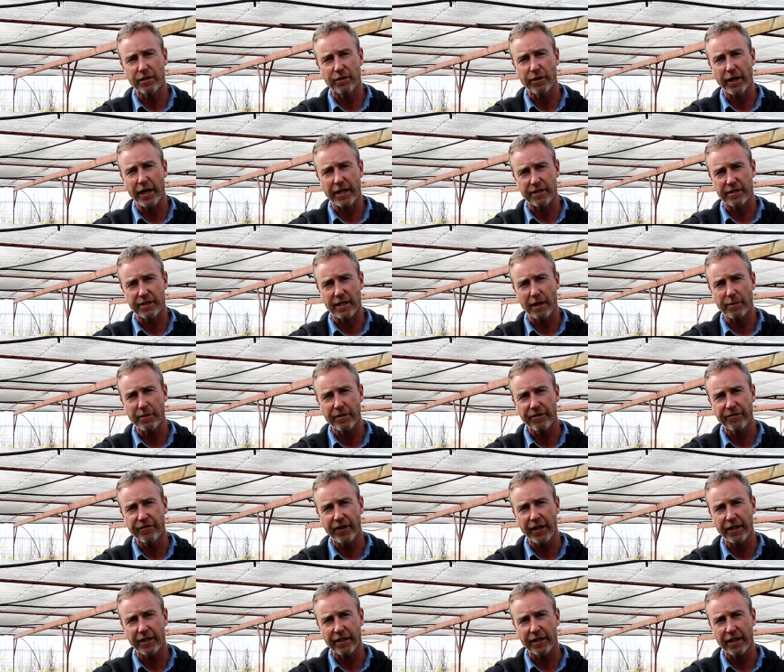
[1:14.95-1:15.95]
has some
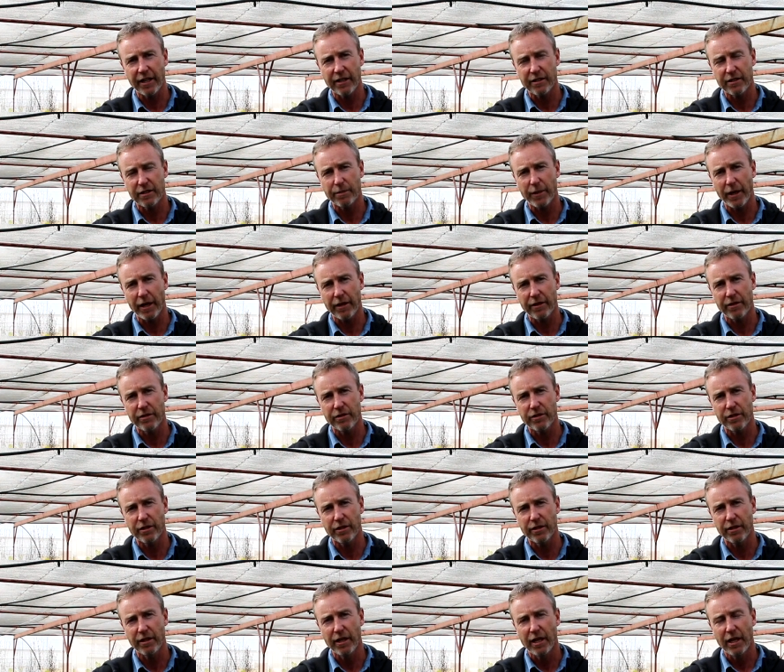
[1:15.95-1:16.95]
effect against the
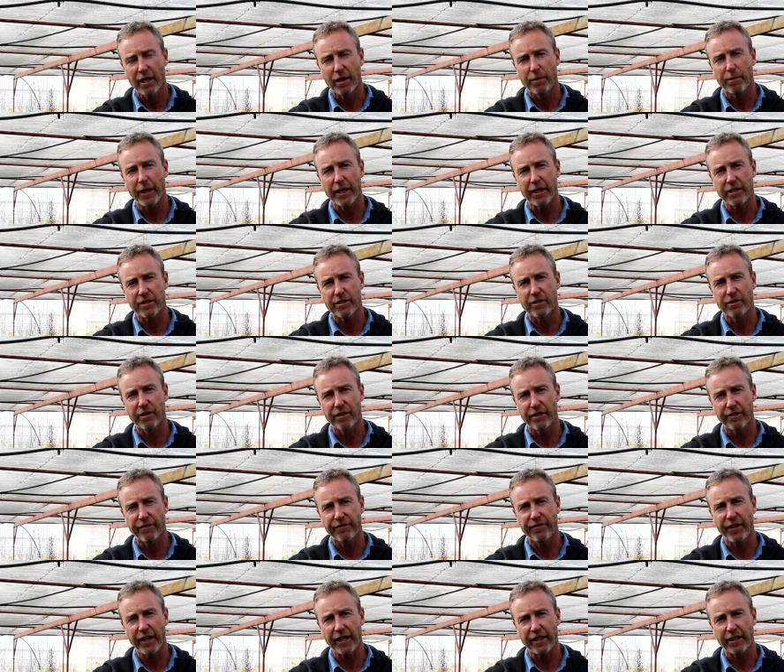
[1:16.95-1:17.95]
pathogen, but it's not
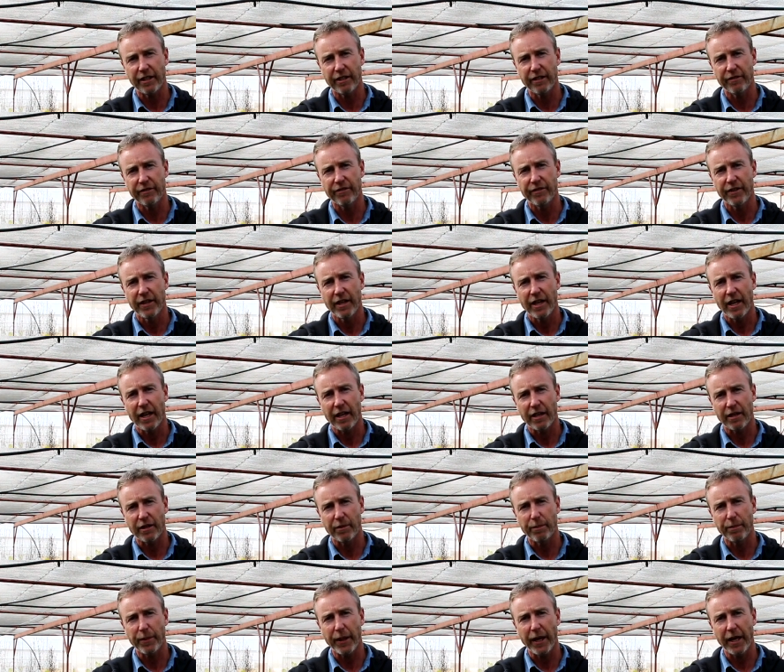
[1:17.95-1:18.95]
effective
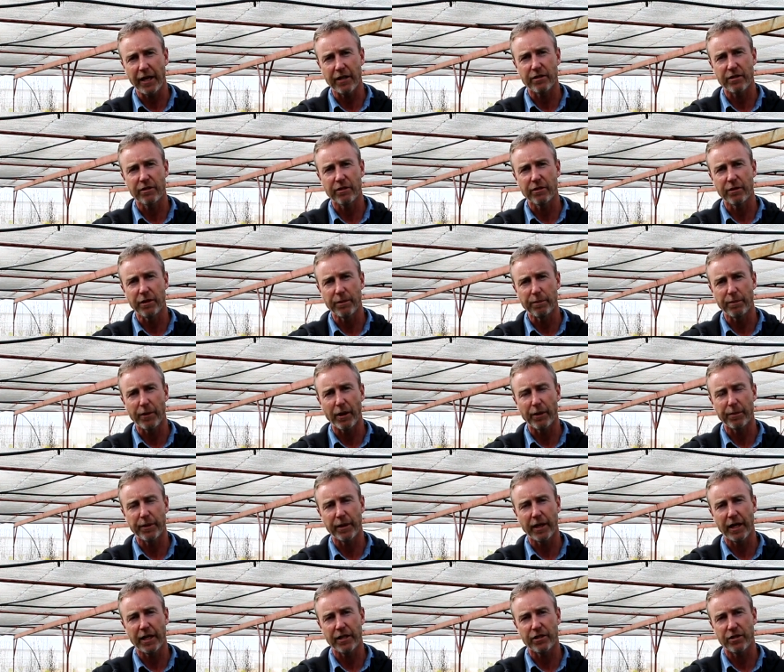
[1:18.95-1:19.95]
compared to
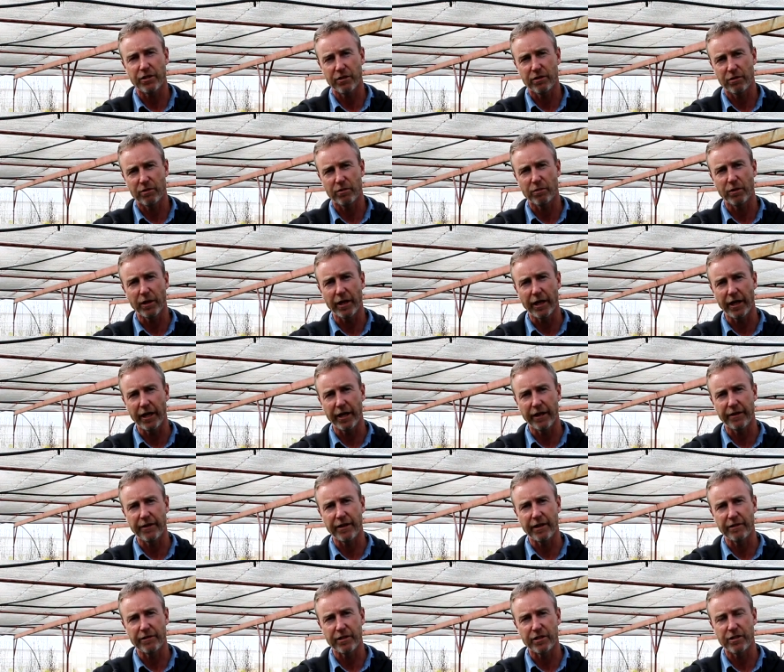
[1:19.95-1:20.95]
populations where
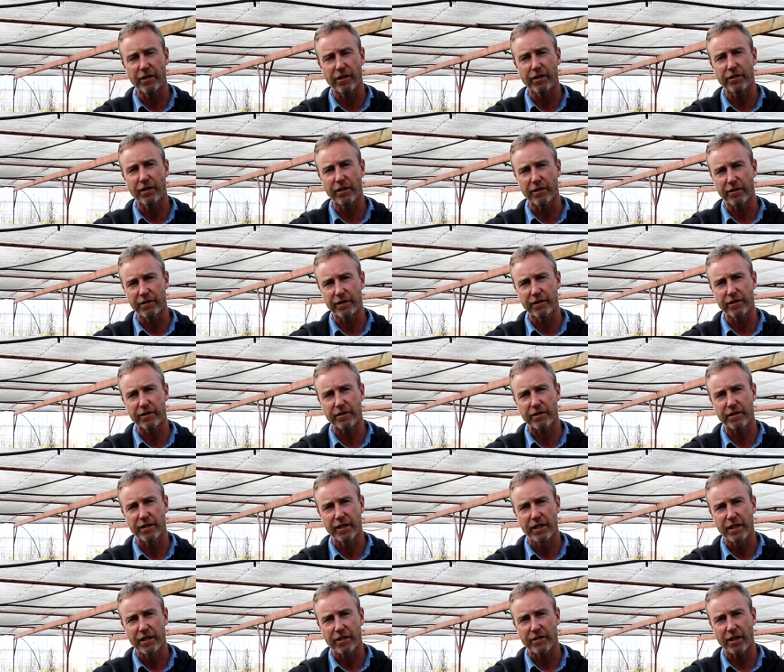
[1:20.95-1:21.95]
there is no tolerance.
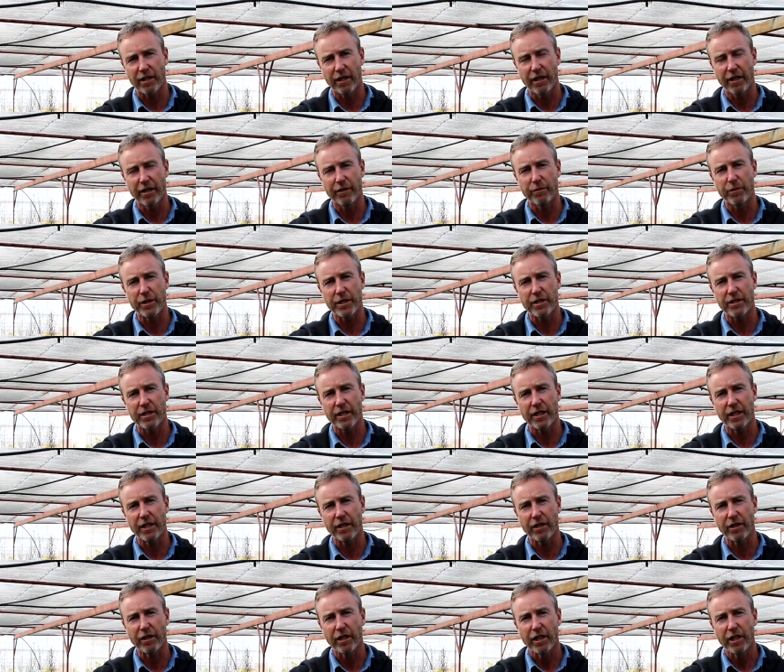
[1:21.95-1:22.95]
So we're
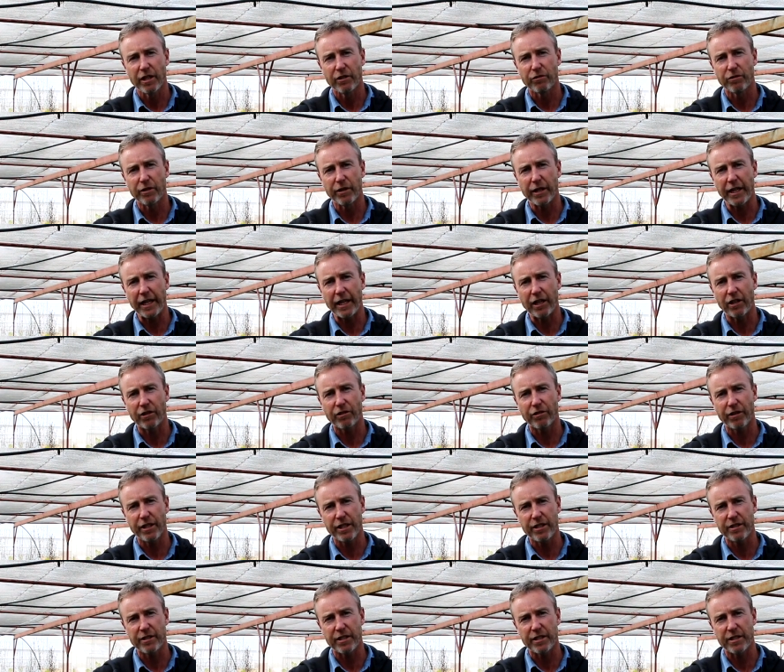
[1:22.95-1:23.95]
seeing
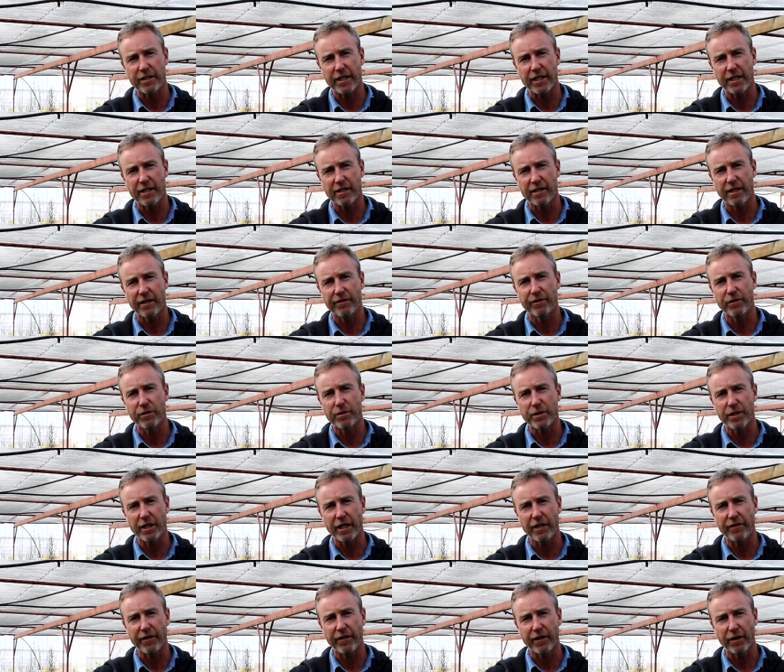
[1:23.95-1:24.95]
increased disease levels
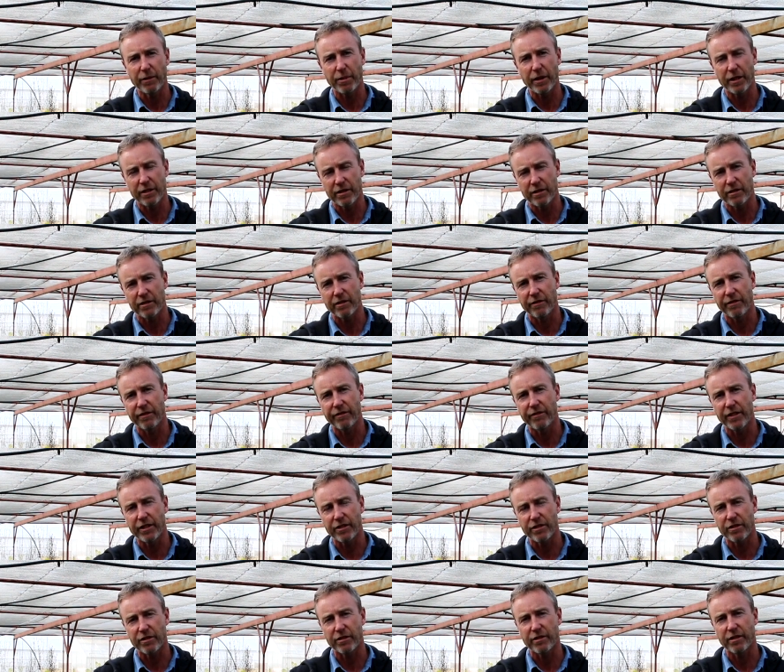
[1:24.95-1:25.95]
even in the presence of the
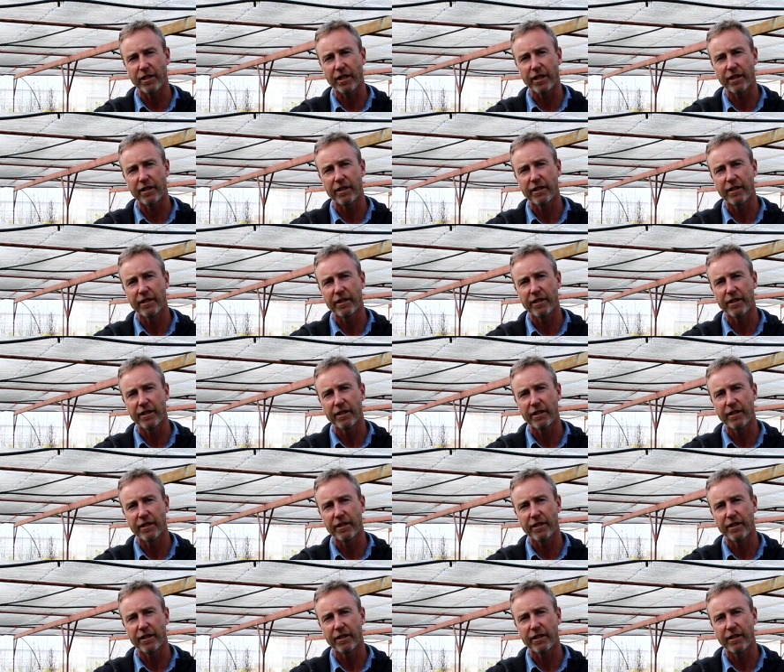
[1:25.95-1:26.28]
fungicide.